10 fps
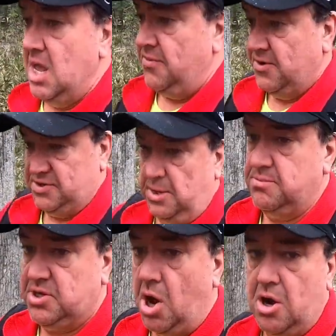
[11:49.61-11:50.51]
there's
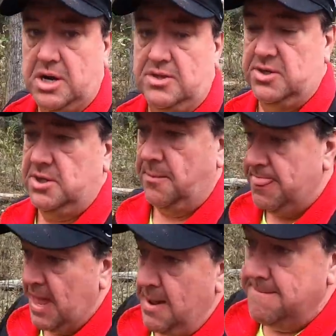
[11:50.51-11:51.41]
some target, there's some
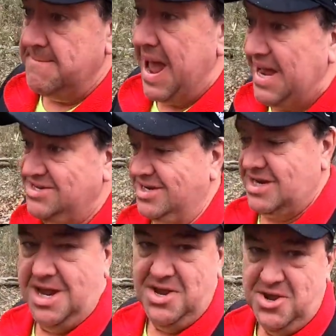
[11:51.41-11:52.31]
magic
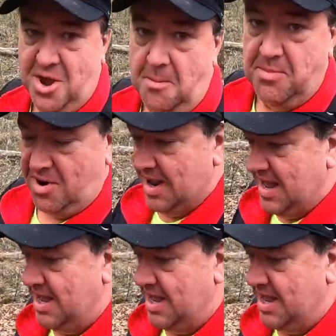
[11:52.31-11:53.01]
number